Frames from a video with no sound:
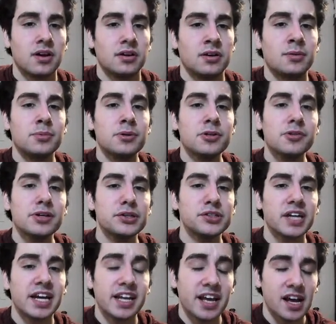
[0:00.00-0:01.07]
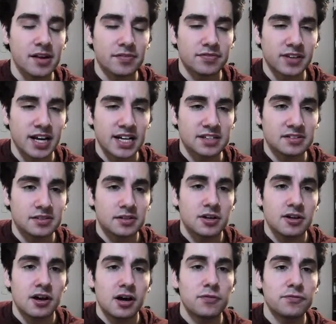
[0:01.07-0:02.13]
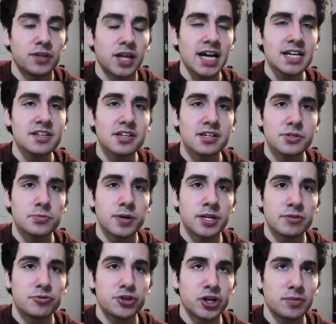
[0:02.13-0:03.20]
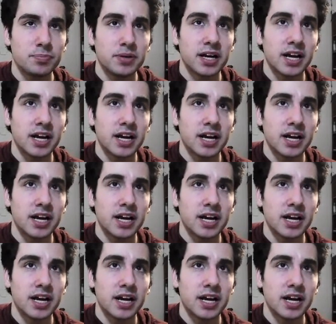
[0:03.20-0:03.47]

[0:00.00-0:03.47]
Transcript: Number 388, flight. A flight is when you jump